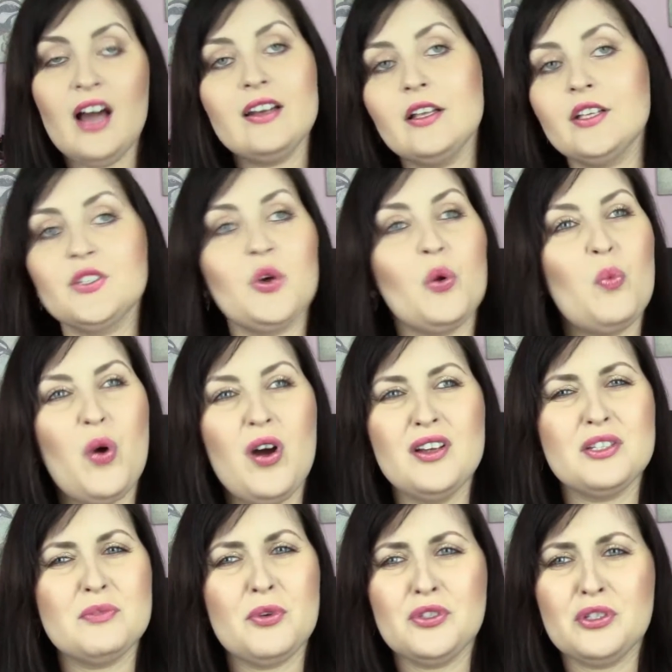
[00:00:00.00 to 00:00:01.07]
I know that's not why
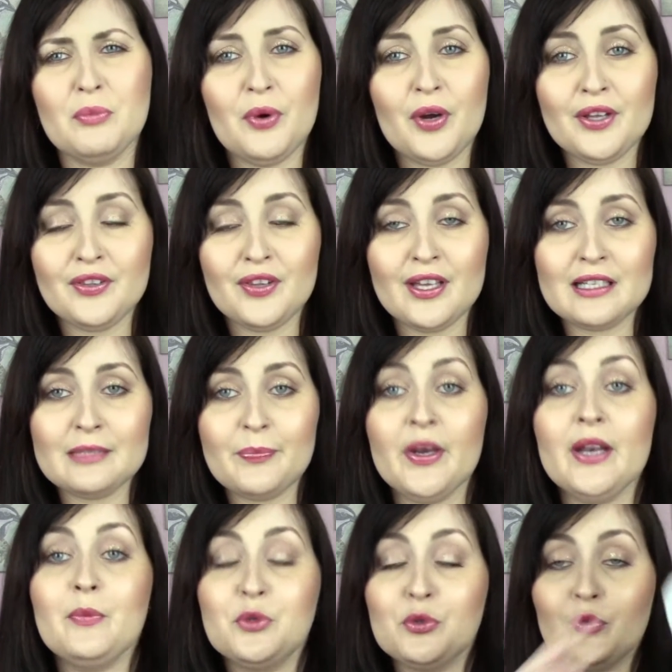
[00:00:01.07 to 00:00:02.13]
you're supposed to buy things,
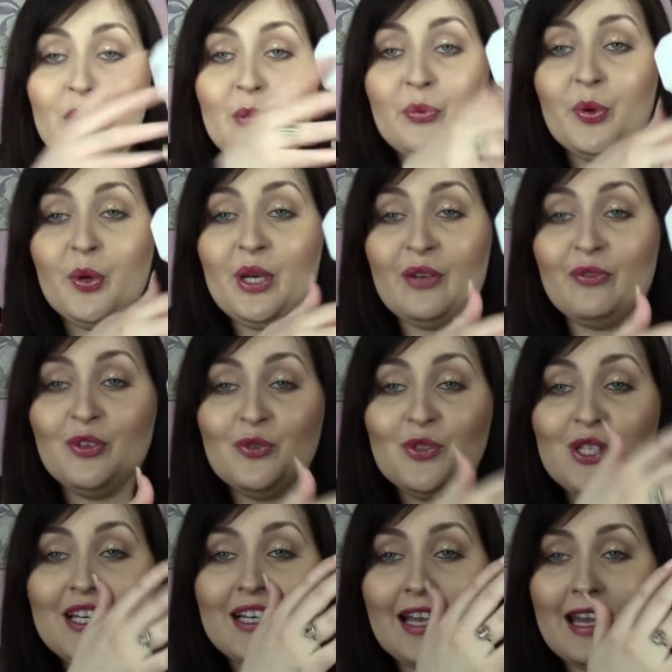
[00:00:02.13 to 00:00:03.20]
but it was really pretty. If you've
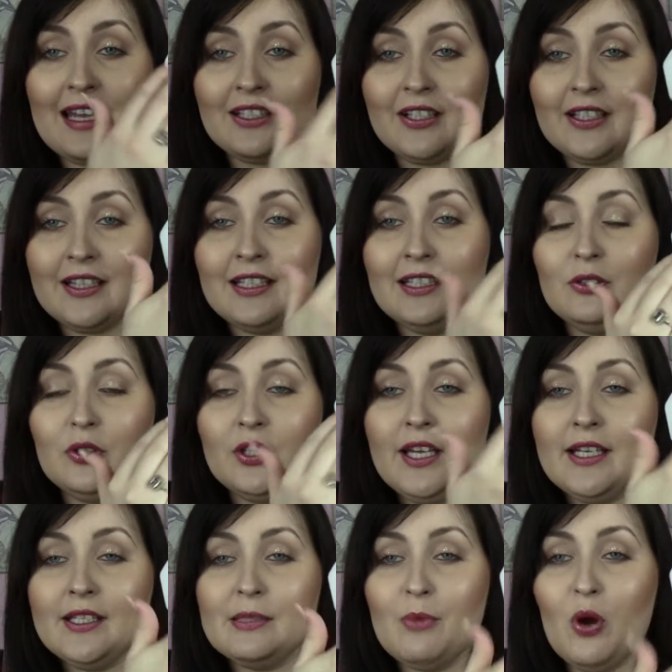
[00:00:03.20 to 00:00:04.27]
seen it, it had like the little
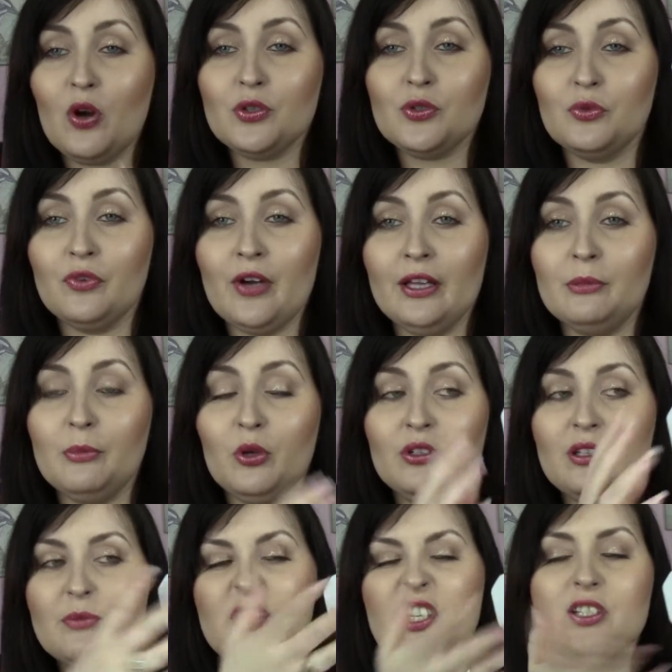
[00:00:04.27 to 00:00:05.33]
kiss marks all around the
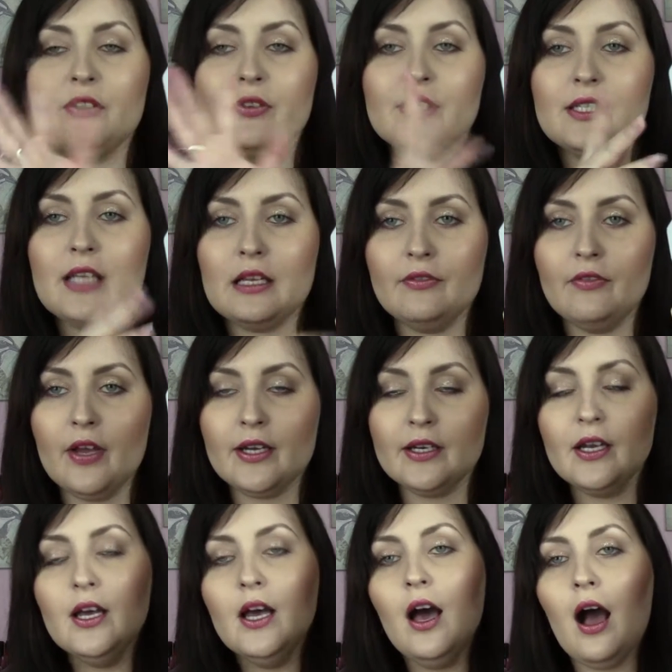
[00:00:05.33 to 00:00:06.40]
bottle. It was just on the
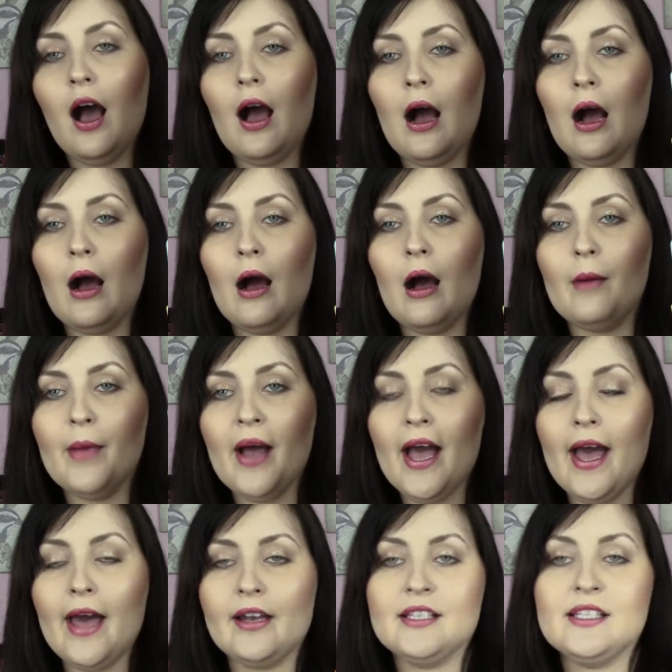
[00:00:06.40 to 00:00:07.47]
cellophane.
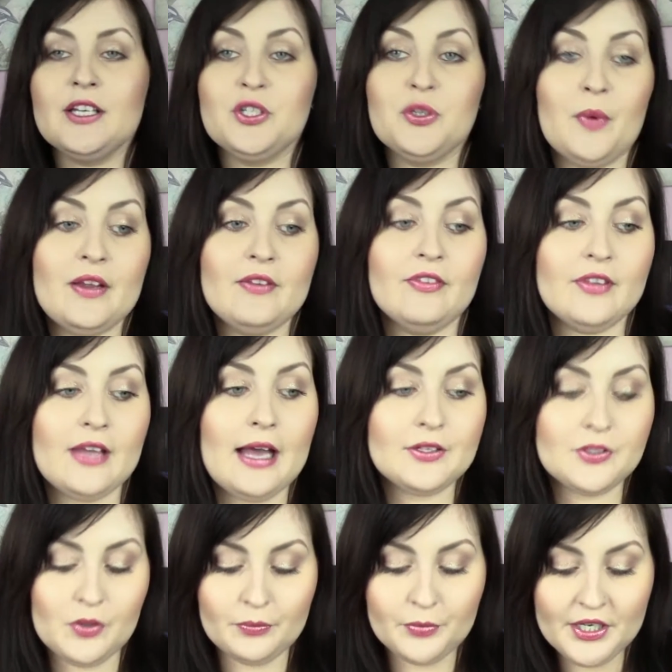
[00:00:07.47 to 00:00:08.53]
And I sent away for
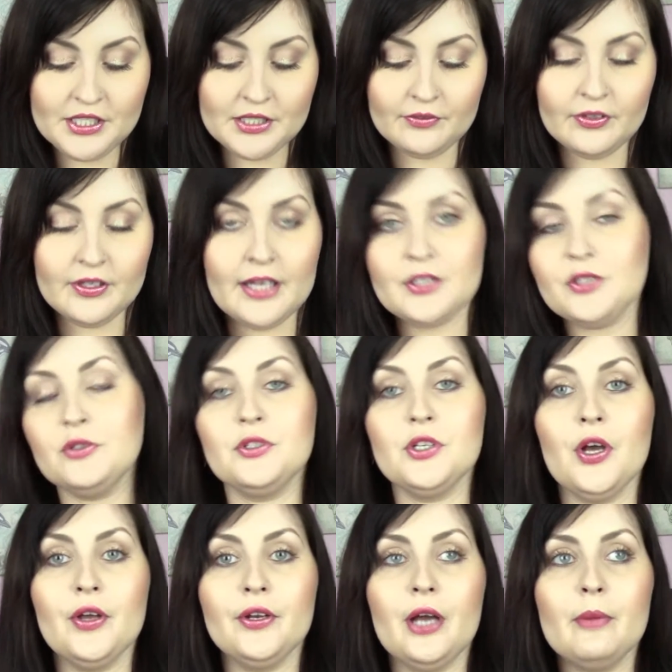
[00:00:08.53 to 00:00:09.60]
that, so I'm waiting for that to
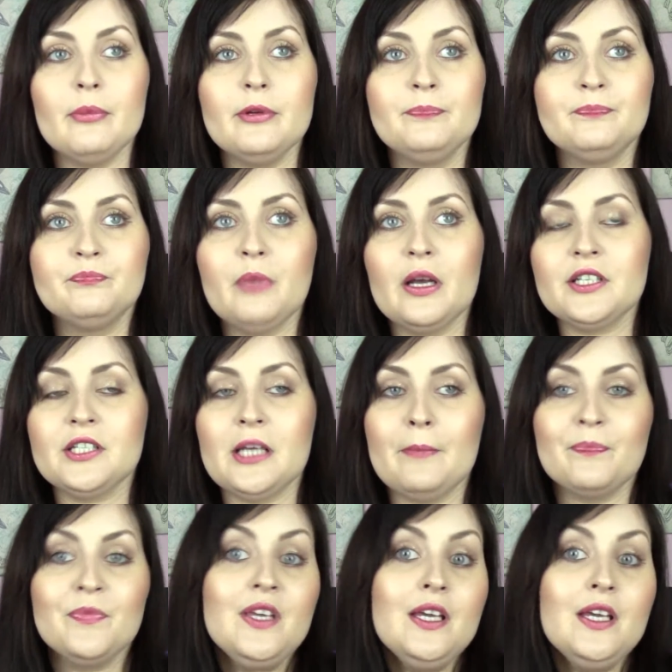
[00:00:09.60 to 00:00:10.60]
turn up. But